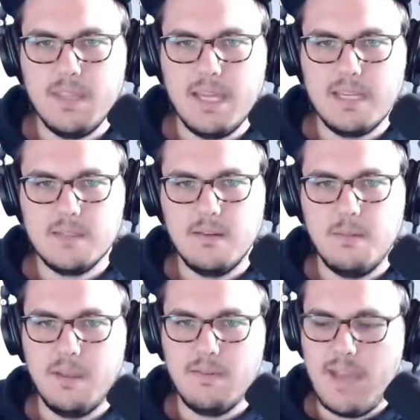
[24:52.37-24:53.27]
that's a
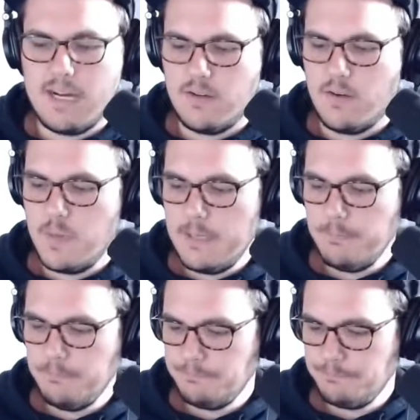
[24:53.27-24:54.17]
big factor in weight.
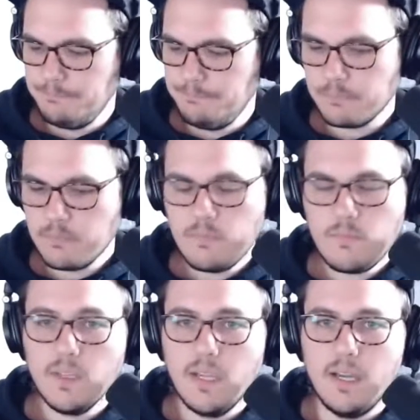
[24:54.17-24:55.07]

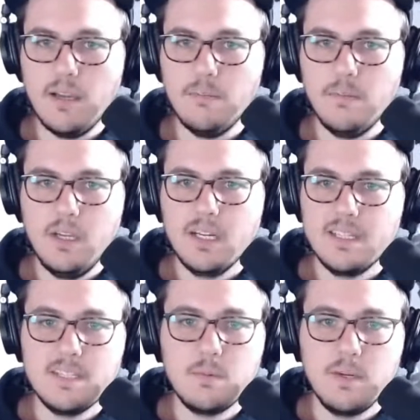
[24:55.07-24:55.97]
Because this one